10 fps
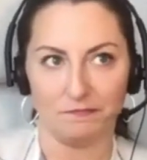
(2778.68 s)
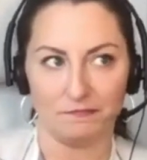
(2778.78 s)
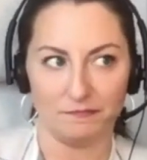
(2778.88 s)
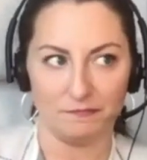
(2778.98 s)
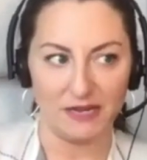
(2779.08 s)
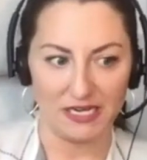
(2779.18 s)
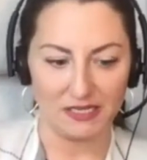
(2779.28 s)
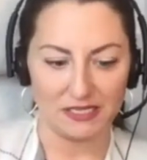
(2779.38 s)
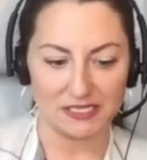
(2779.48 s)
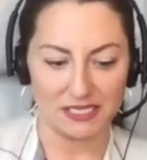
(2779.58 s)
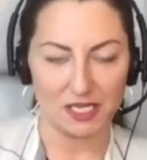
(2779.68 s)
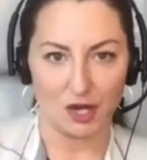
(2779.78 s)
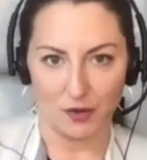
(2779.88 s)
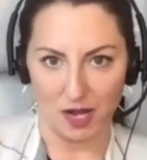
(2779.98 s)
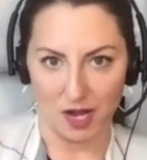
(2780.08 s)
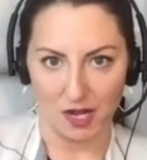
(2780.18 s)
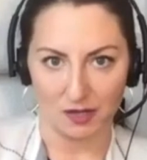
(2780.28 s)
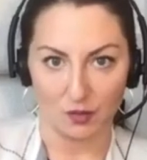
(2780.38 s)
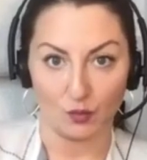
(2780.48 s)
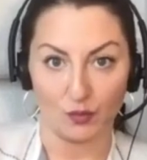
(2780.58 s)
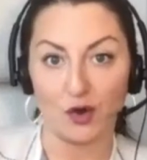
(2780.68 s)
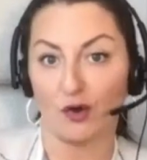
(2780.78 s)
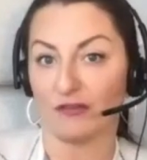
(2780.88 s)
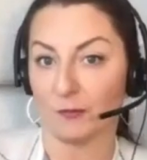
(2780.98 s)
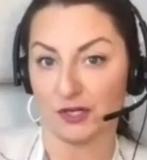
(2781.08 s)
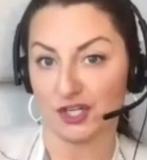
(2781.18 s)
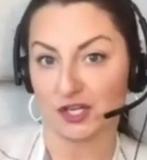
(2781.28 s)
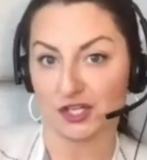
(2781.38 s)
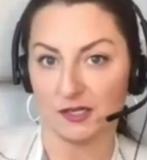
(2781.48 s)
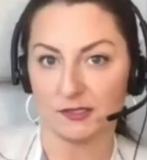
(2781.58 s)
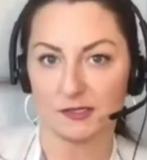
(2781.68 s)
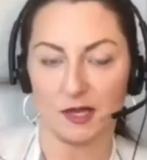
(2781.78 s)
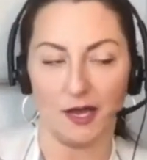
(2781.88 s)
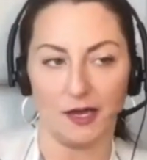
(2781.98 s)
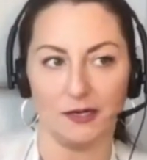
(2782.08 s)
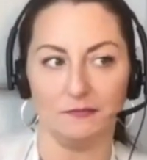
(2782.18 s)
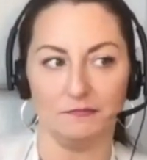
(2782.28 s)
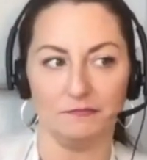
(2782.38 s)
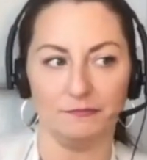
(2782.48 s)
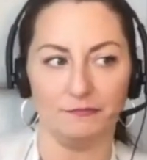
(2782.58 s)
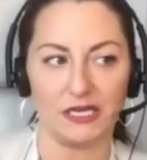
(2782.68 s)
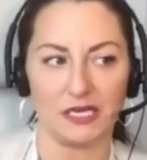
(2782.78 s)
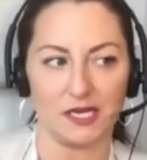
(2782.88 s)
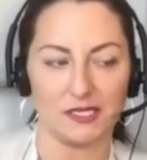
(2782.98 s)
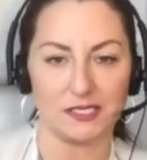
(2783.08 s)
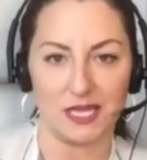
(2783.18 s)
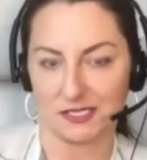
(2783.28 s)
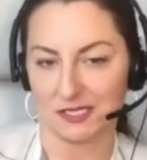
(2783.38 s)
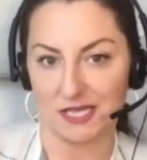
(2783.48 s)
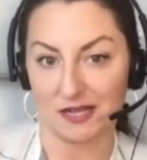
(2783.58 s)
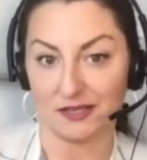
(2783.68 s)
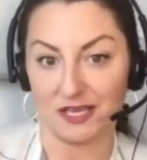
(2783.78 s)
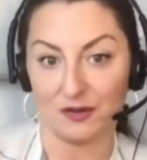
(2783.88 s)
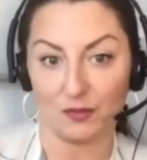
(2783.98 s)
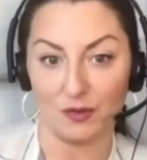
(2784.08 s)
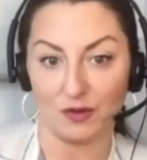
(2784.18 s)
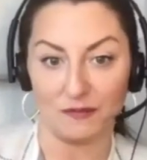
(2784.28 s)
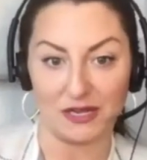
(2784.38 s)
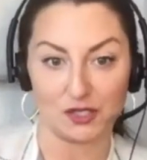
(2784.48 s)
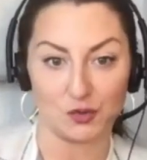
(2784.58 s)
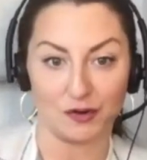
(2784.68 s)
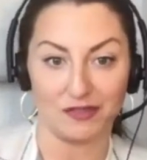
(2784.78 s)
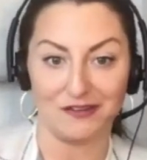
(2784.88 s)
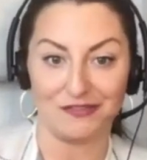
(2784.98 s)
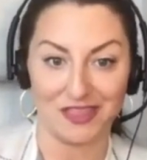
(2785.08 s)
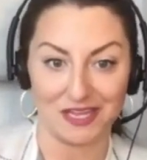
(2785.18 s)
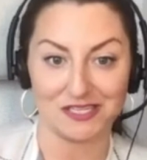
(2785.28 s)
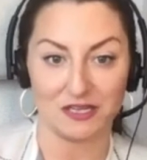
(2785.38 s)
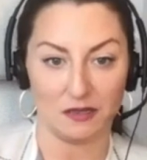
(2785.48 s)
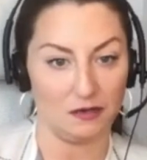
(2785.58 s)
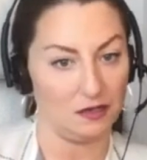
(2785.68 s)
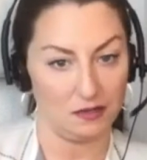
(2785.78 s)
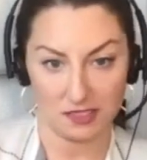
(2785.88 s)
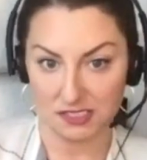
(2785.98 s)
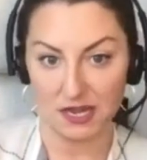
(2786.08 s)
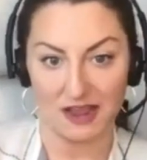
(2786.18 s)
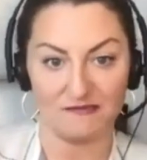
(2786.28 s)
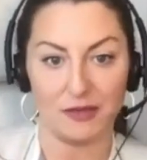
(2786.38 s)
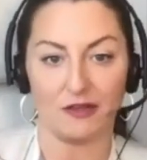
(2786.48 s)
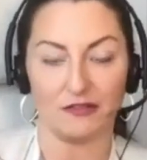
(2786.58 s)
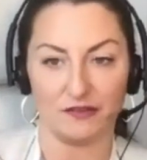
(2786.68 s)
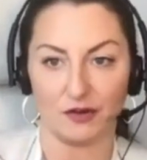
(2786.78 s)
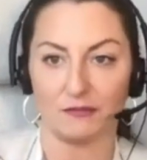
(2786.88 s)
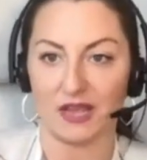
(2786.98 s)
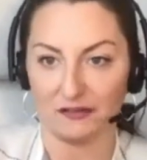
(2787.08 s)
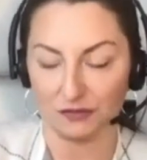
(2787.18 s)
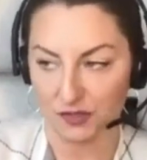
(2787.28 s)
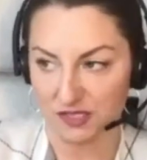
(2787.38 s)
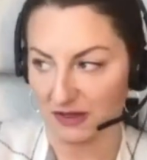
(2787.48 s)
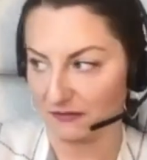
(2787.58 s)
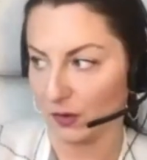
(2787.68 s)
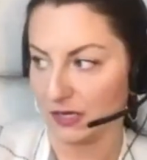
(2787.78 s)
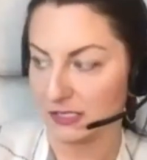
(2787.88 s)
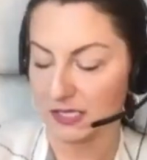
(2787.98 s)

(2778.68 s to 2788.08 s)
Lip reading: meaning the CEO and I, we go over projections because that's exactly it. We want to make sure that if things, and this, I've been on the phone, I'm kind of losing my voice,